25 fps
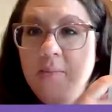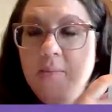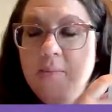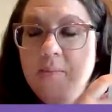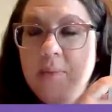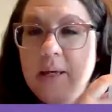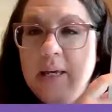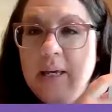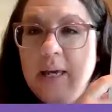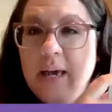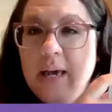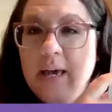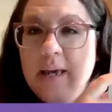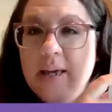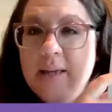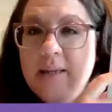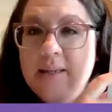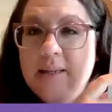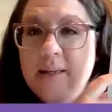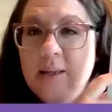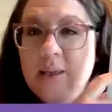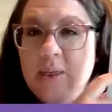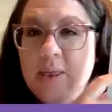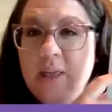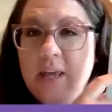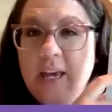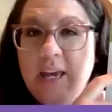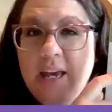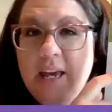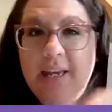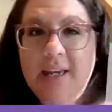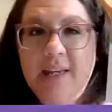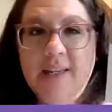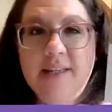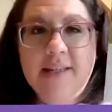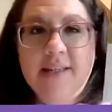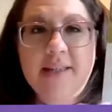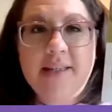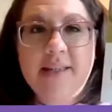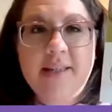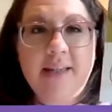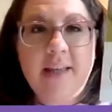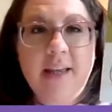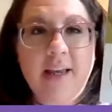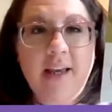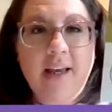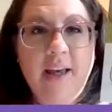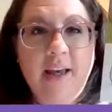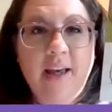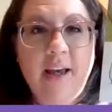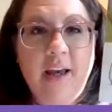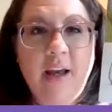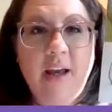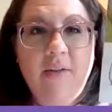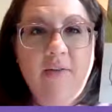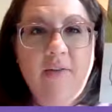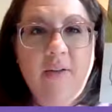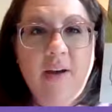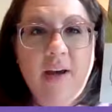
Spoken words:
Because this, if